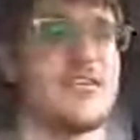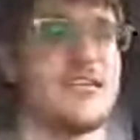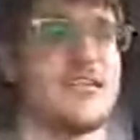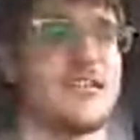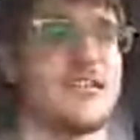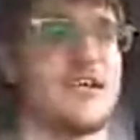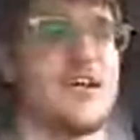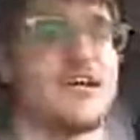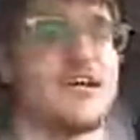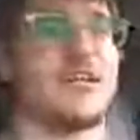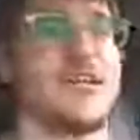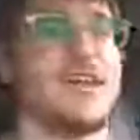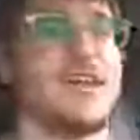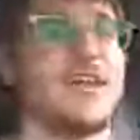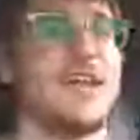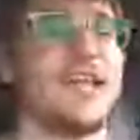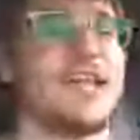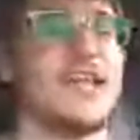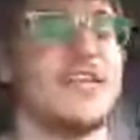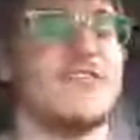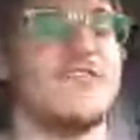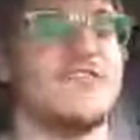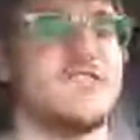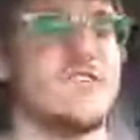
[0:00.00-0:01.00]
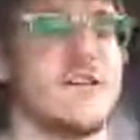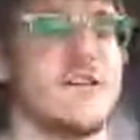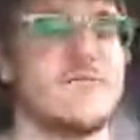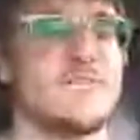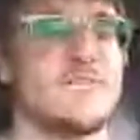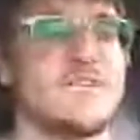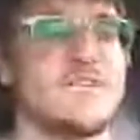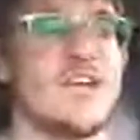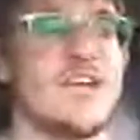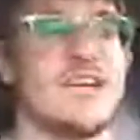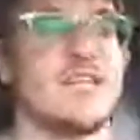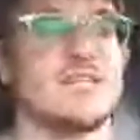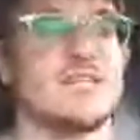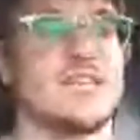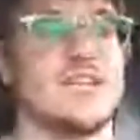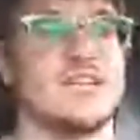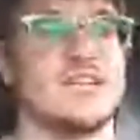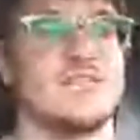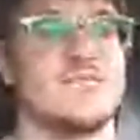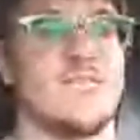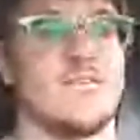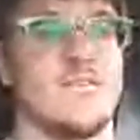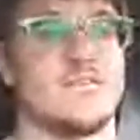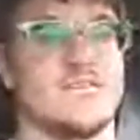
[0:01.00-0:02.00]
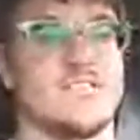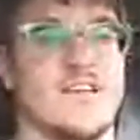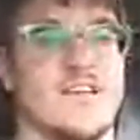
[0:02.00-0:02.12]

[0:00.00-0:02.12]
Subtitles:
Like, he didn't have jump scares in his version,